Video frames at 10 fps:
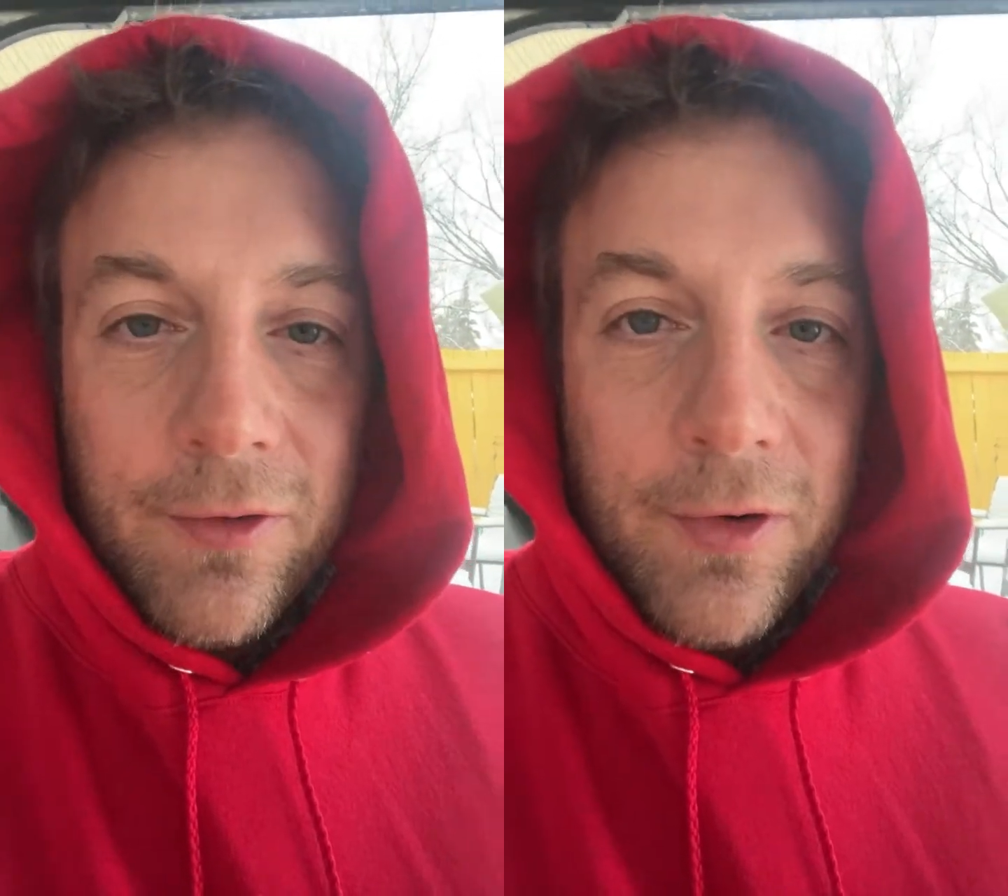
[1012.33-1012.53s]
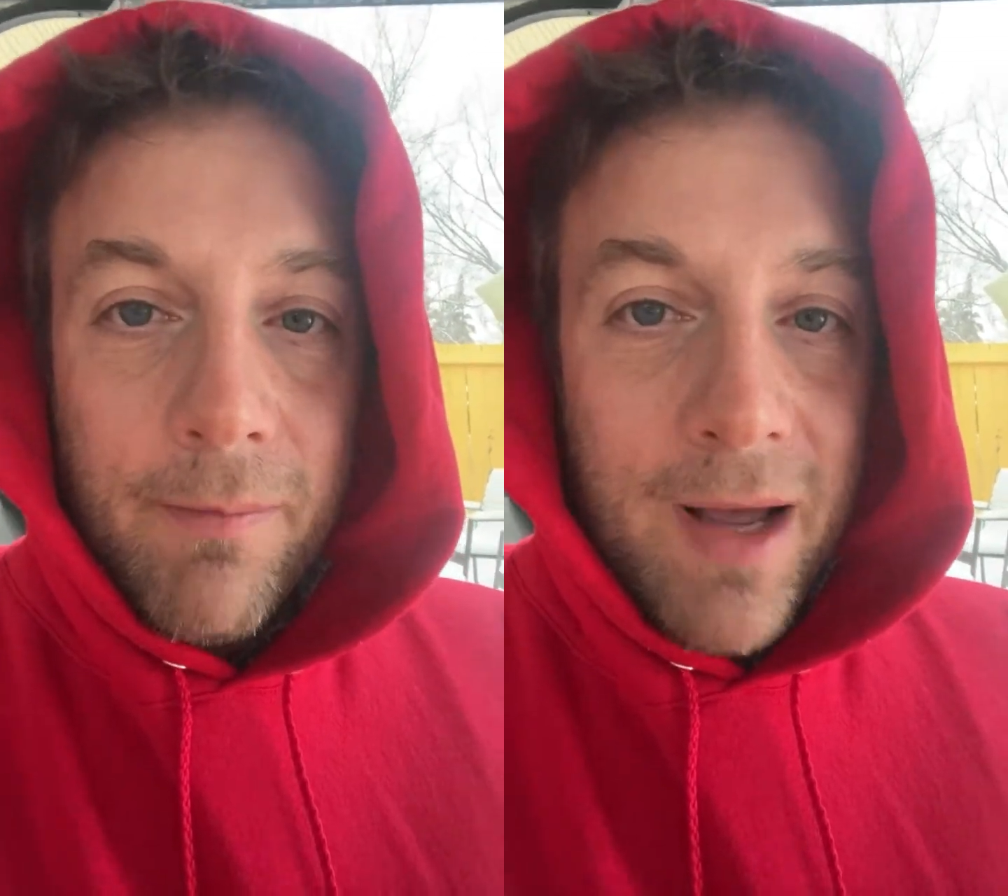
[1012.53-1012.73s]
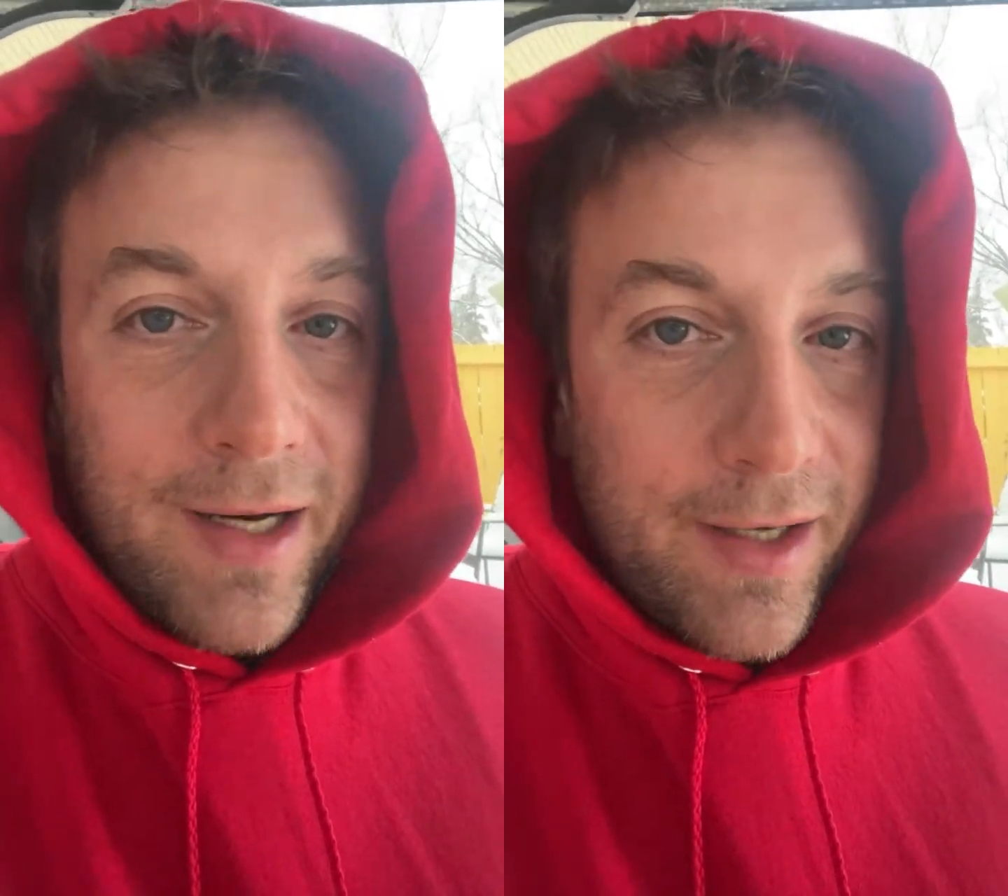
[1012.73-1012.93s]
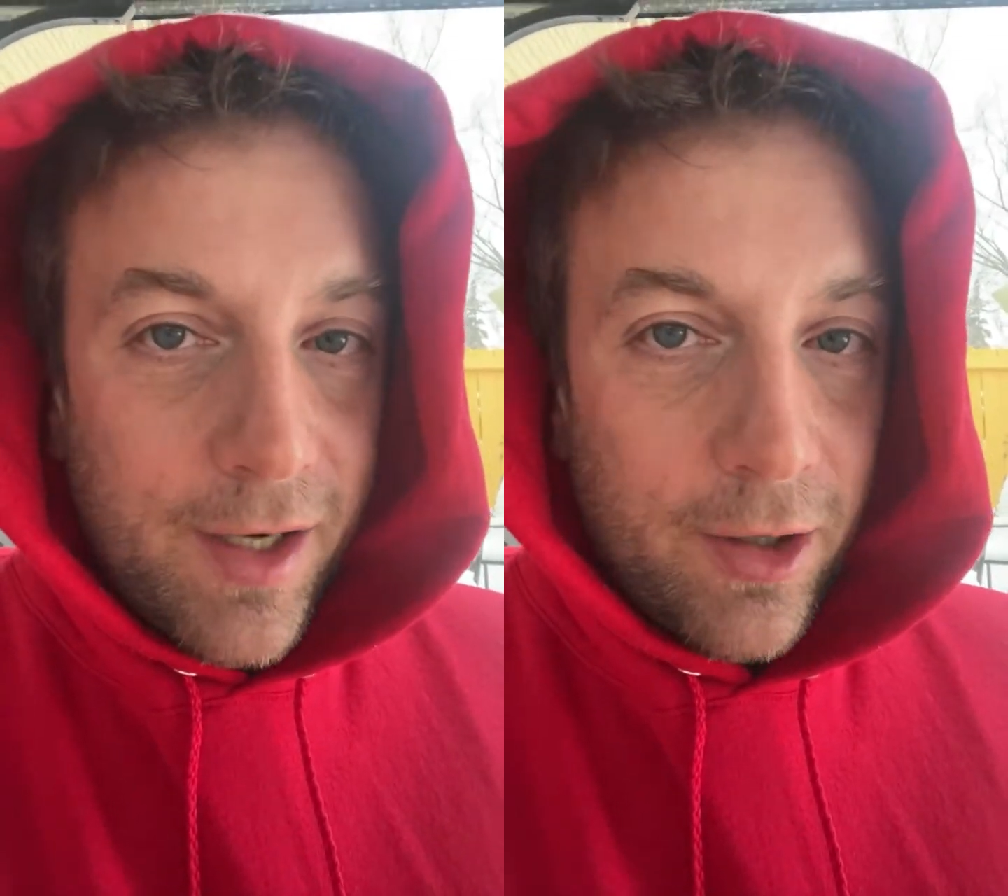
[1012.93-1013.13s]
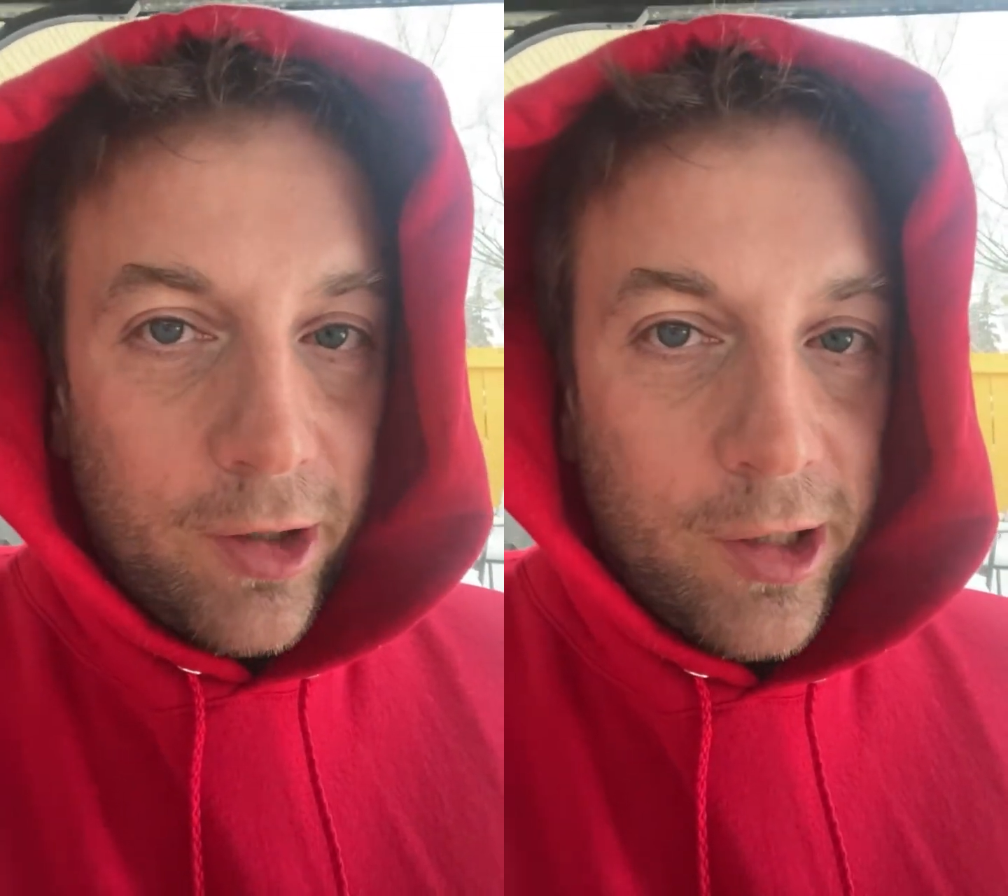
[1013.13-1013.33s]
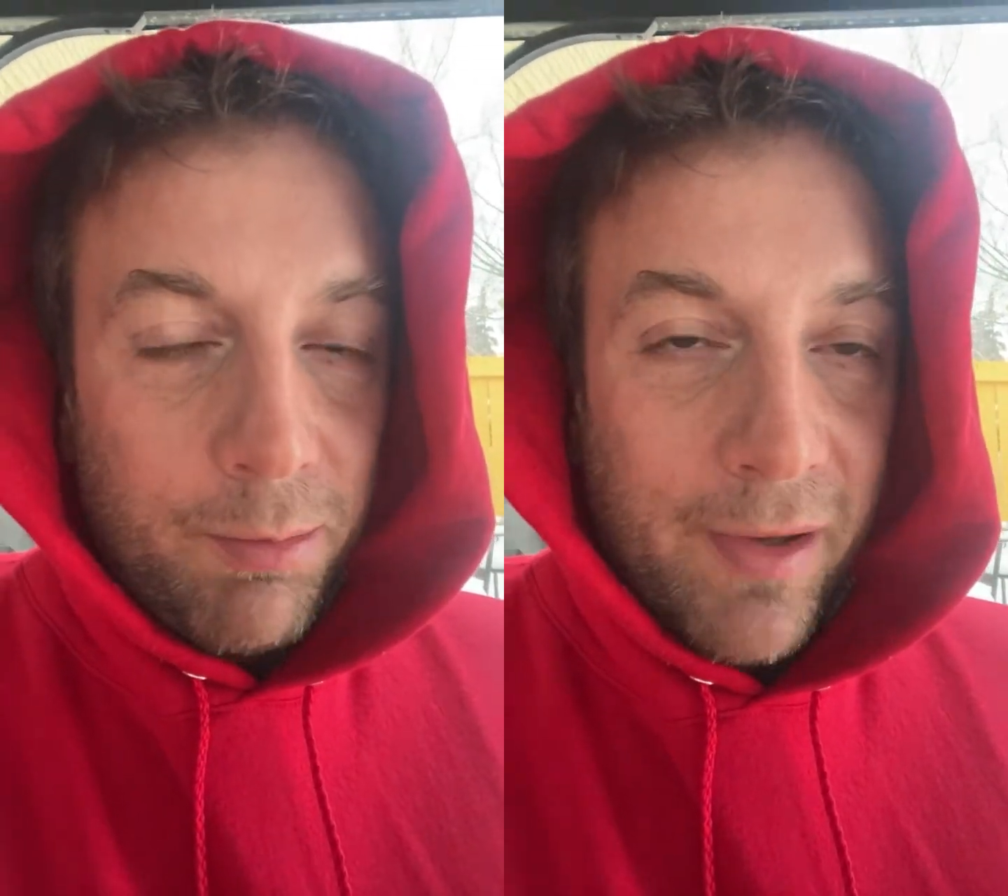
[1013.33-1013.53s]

for many years,